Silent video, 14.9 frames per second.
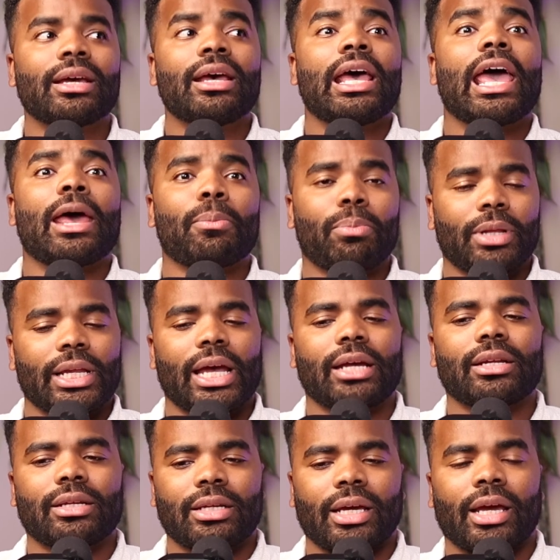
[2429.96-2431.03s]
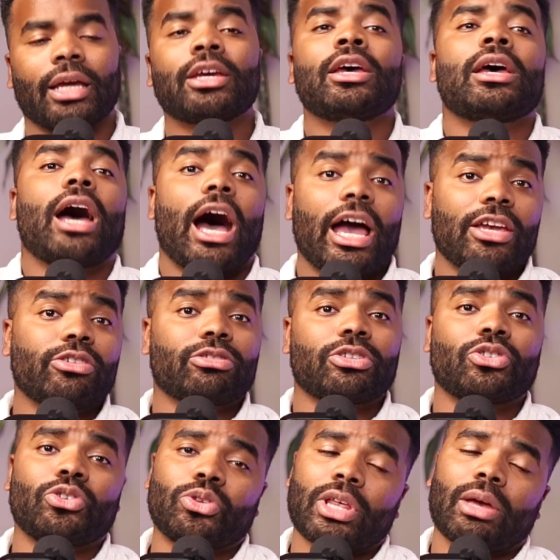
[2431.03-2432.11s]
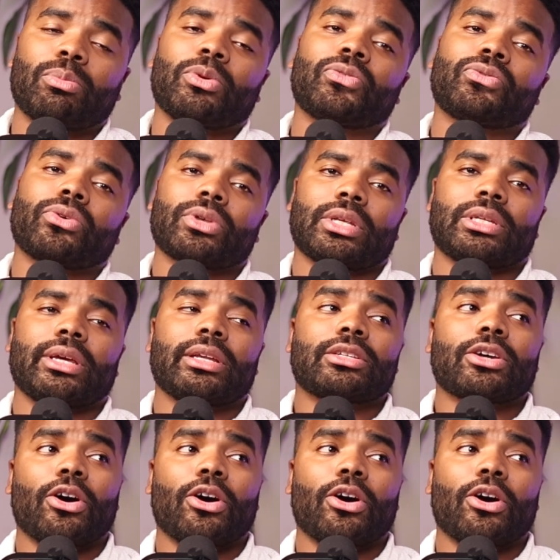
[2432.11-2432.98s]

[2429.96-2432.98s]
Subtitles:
and plan a day. I usually do that before the date's